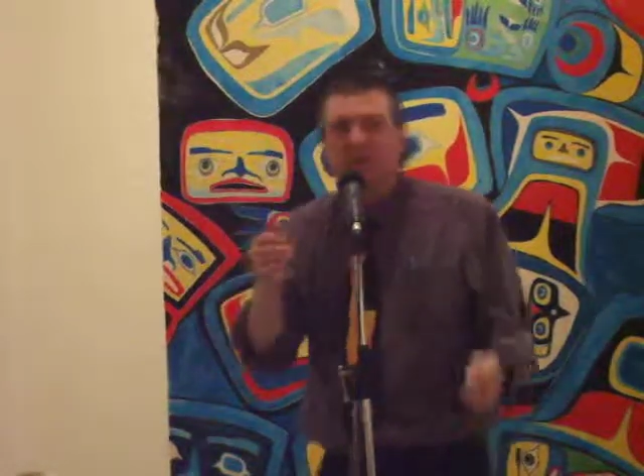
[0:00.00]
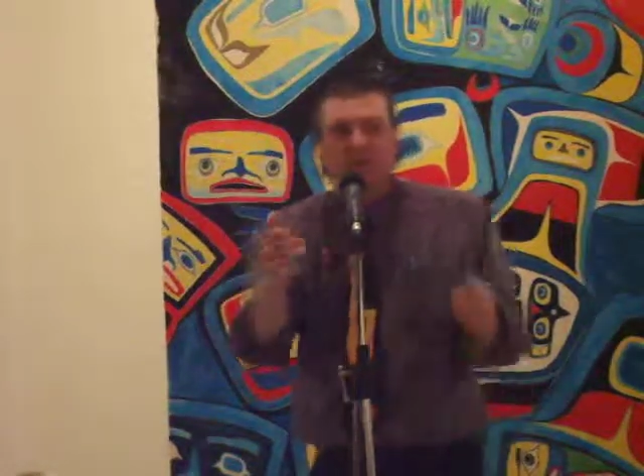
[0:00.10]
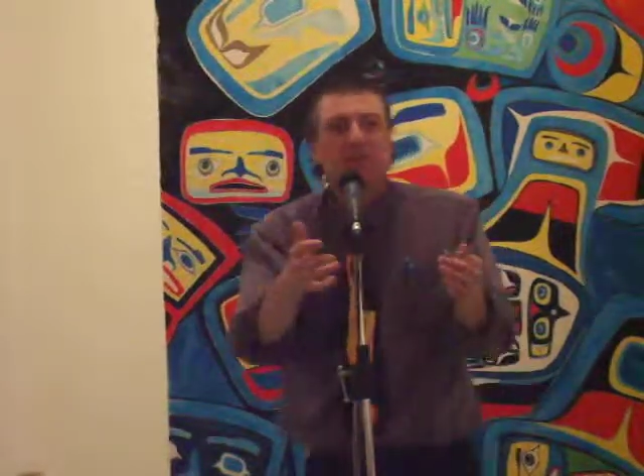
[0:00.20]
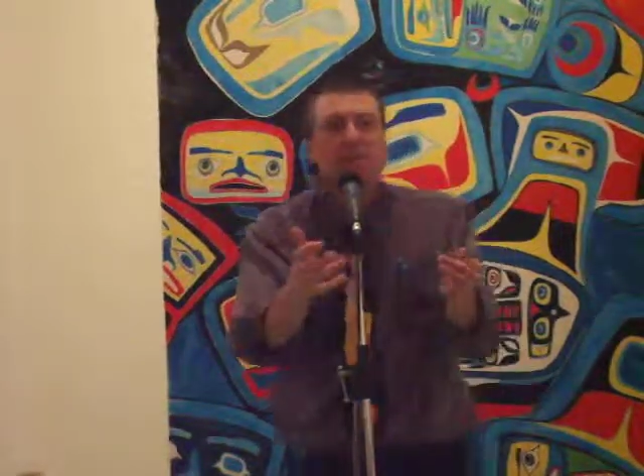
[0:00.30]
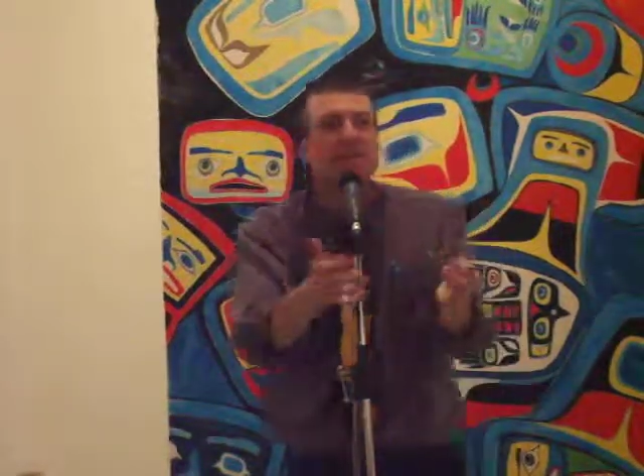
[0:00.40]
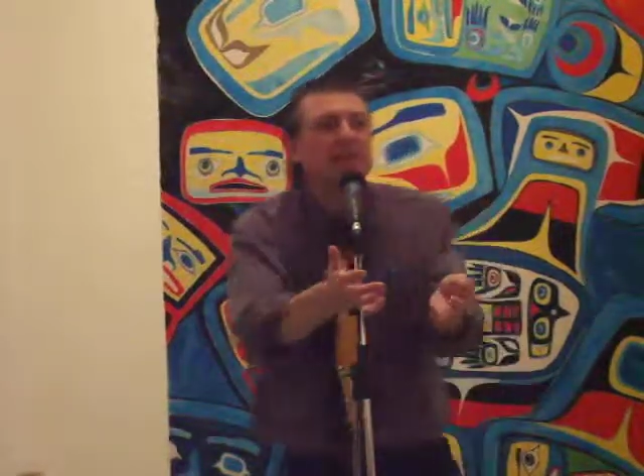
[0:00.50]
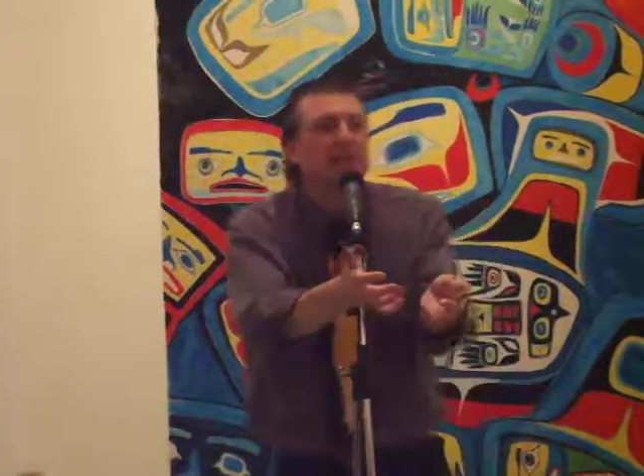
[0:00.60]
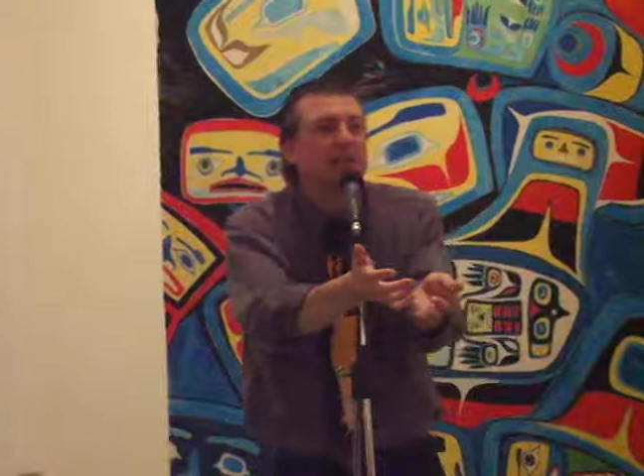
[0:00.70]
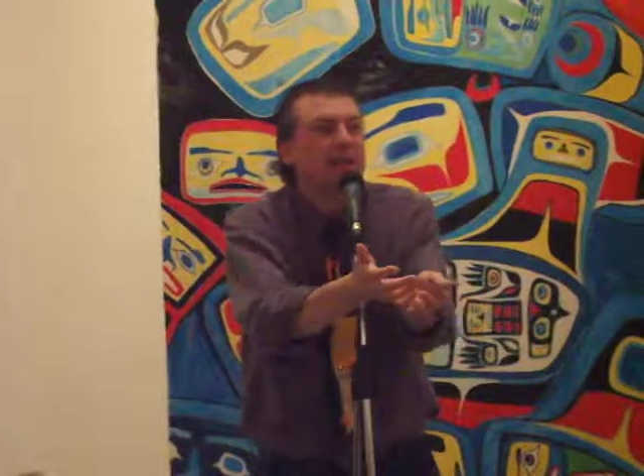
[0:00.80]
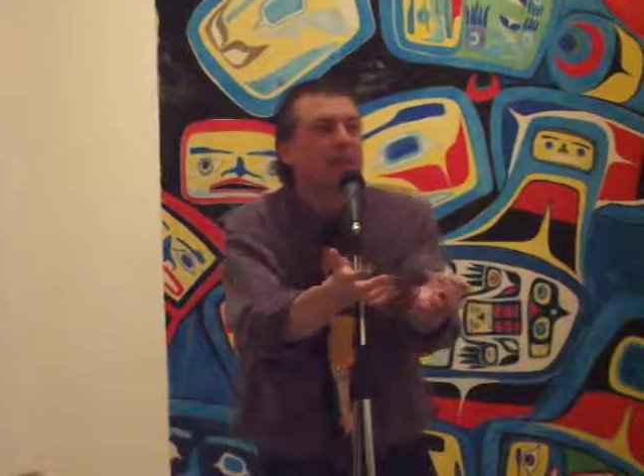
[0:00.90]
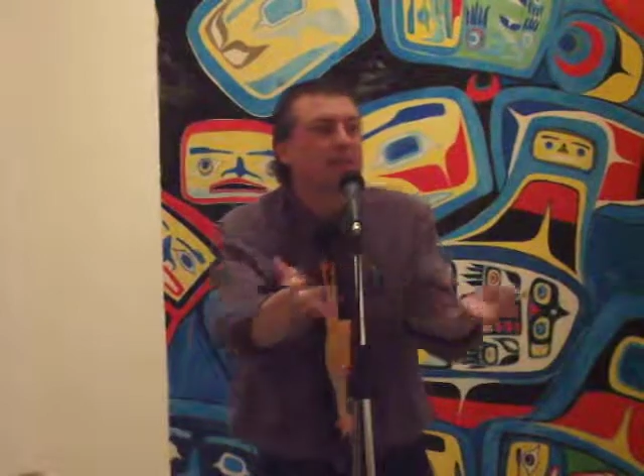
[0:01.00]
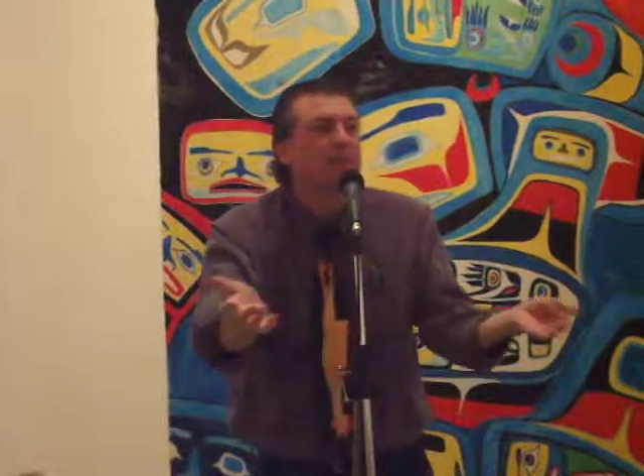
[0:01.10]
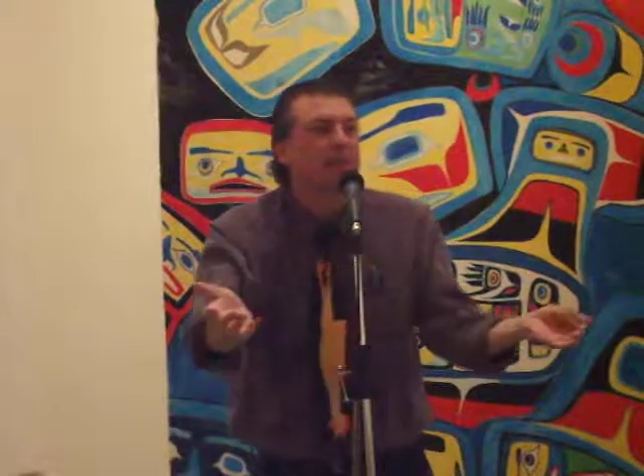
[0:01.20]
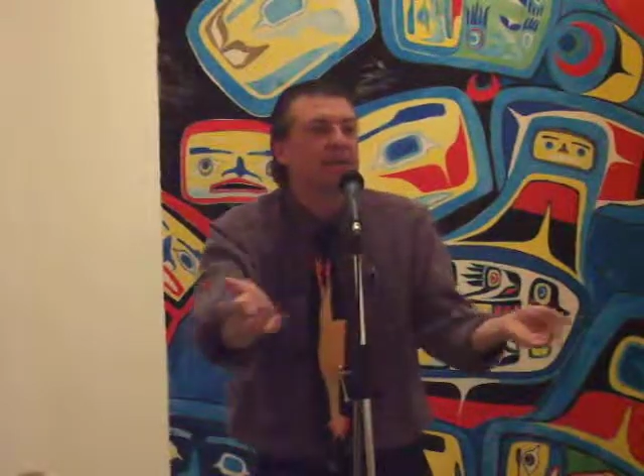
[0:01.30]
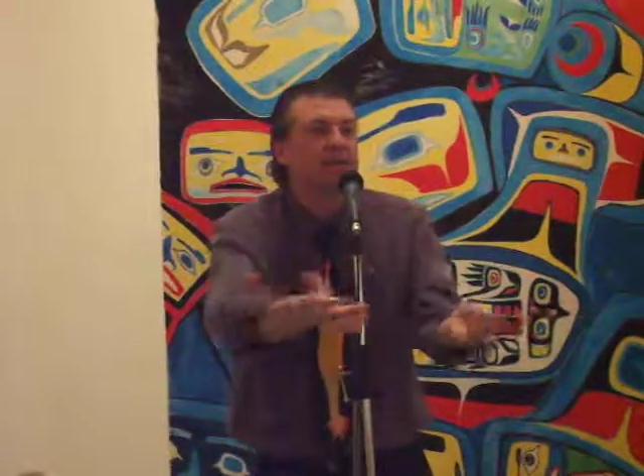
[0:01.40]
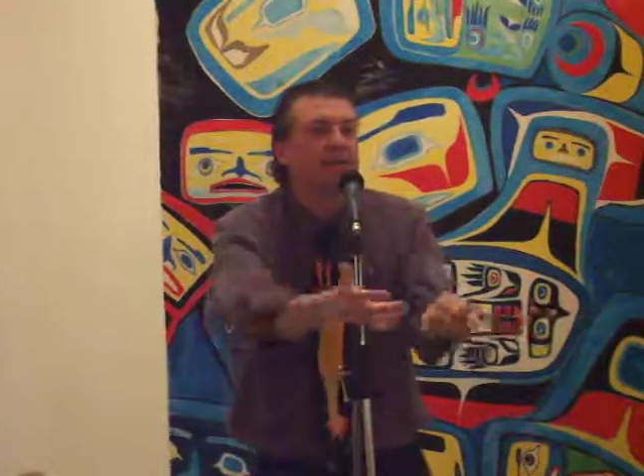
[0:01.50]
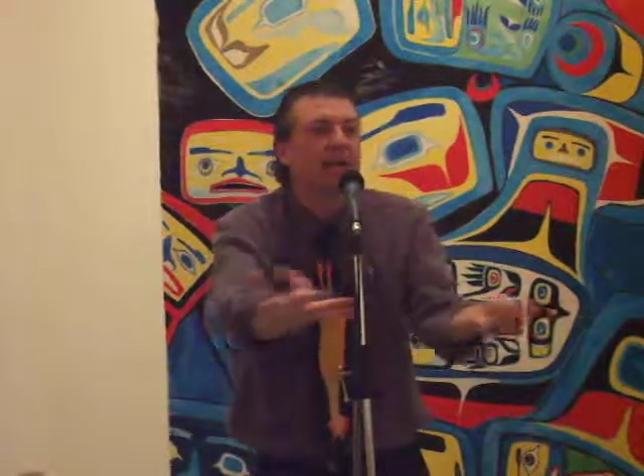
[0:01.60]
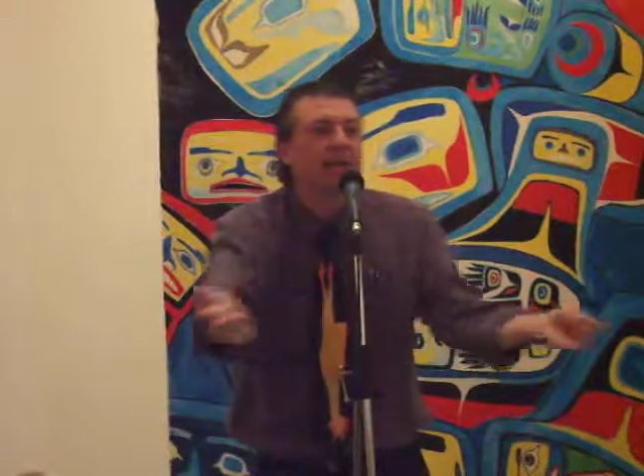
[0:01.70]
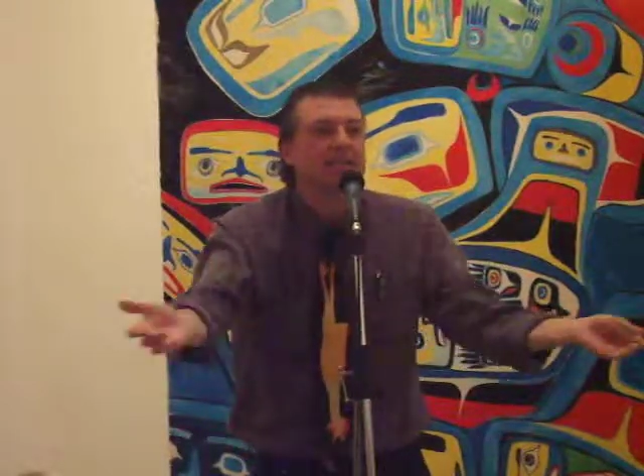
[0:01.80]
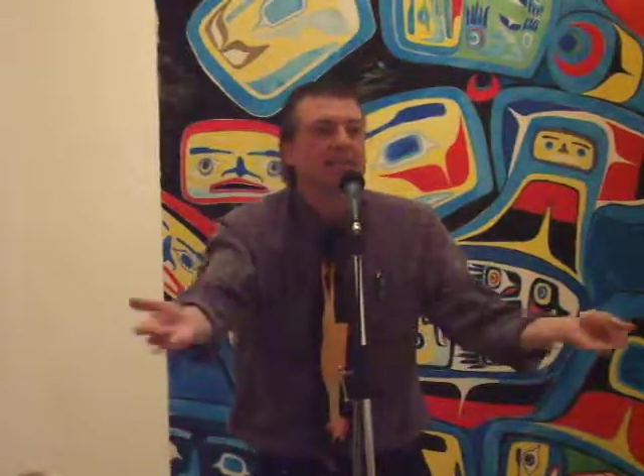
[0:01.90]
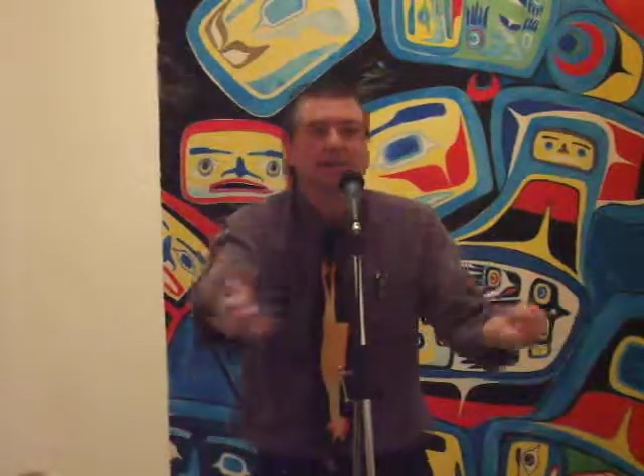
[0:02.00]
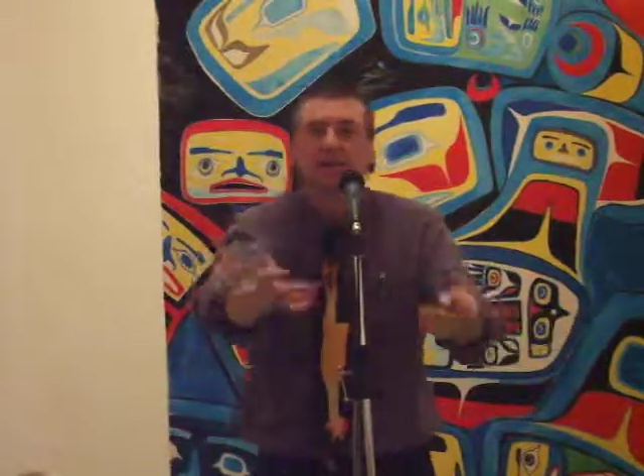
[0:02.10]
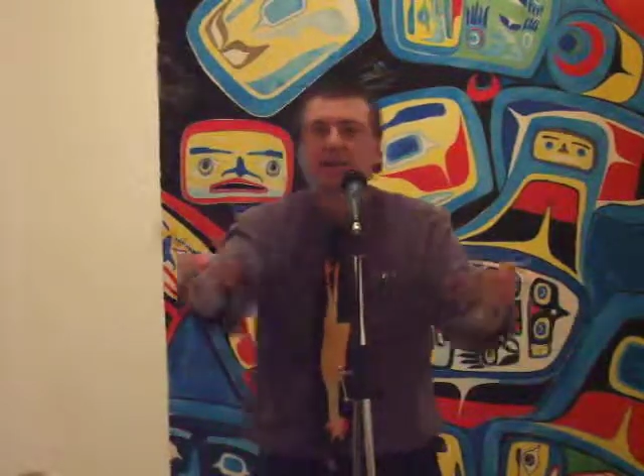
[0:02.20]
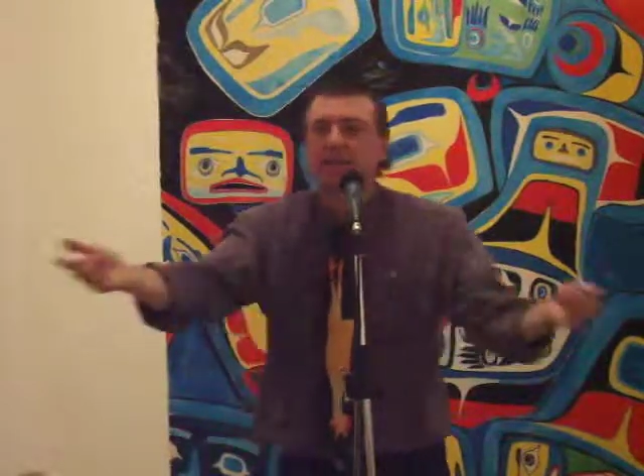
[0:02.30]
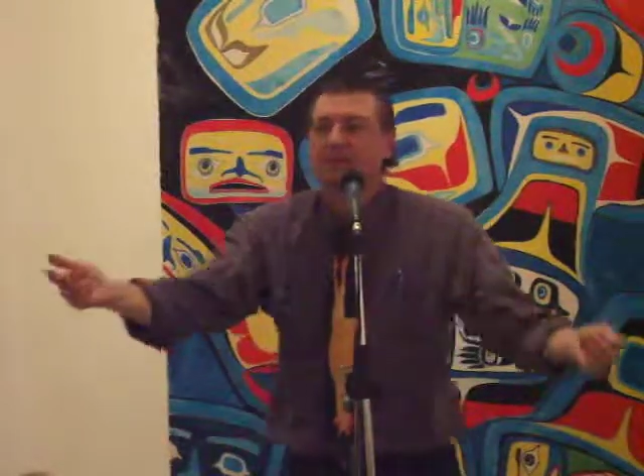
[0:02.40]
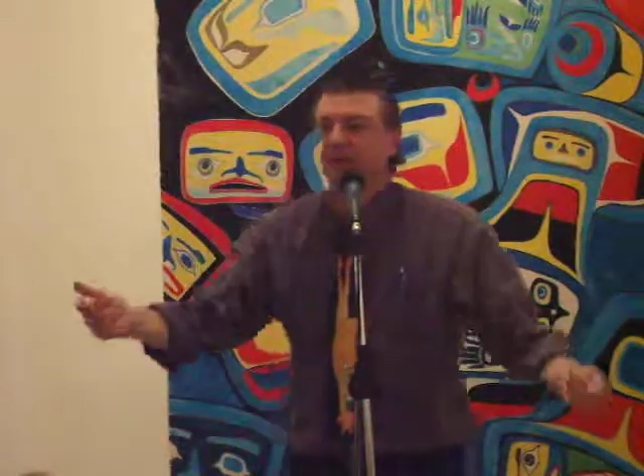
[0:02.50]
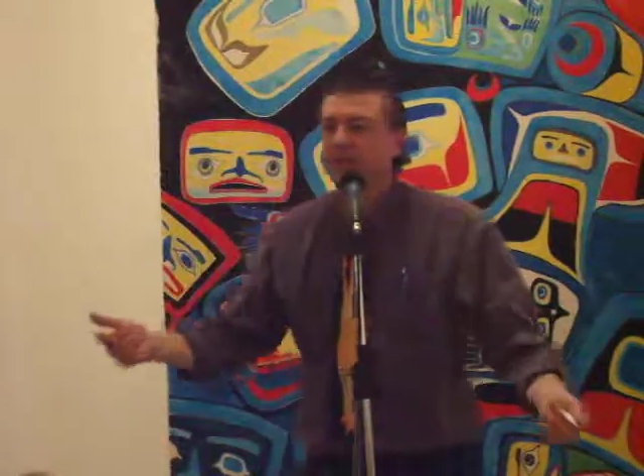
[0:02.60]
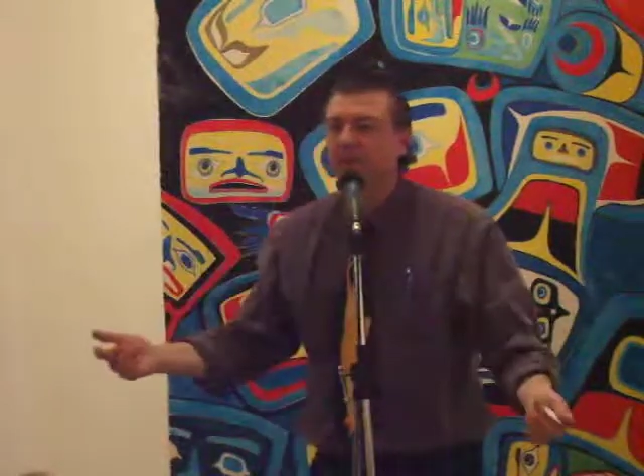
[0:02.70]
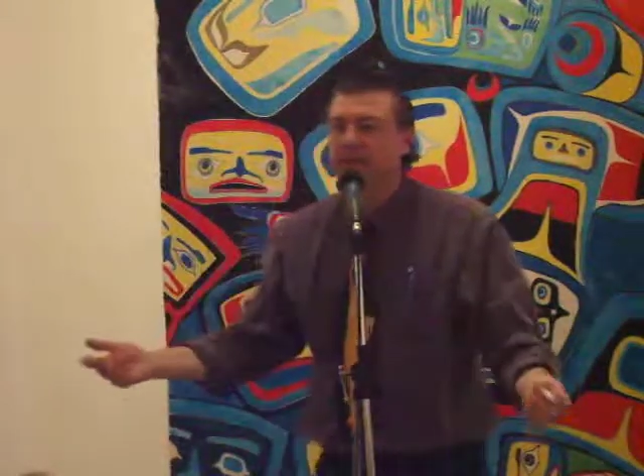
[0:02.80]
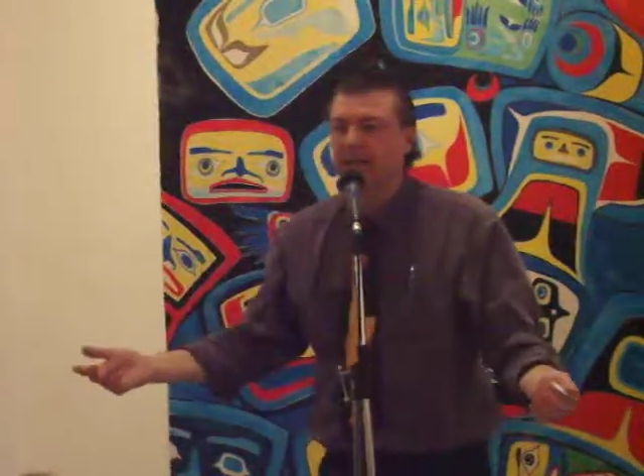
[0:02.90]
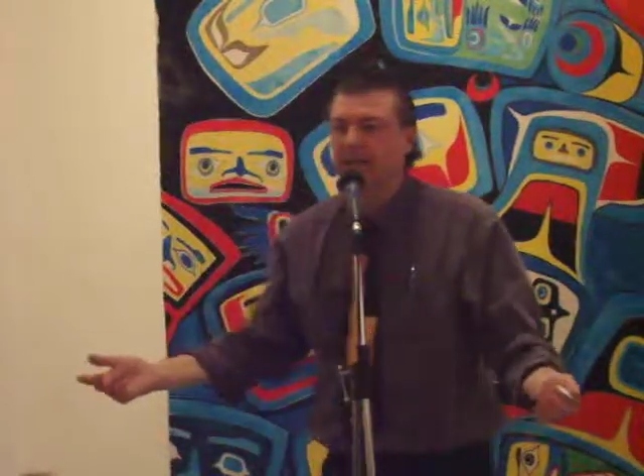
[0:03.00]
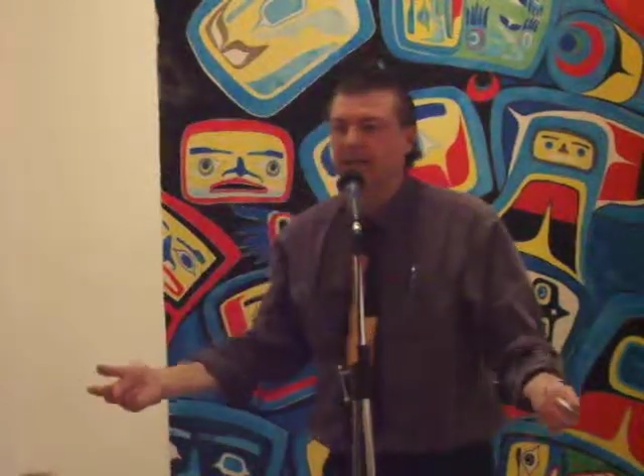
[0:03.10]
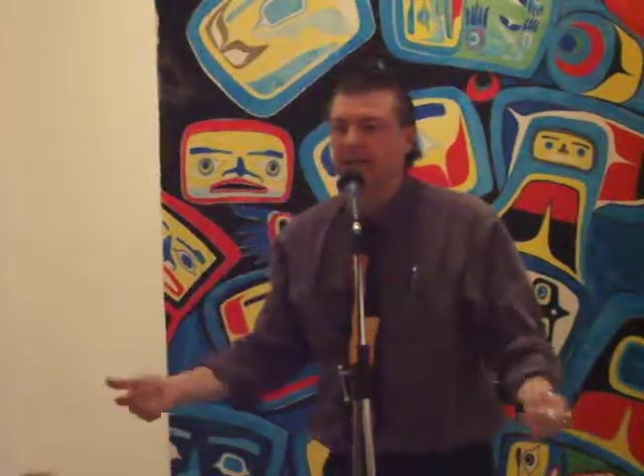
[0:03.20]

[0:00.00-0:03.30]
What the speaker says: So he's gonna, like anybody, he's gonna ask his friends for advice.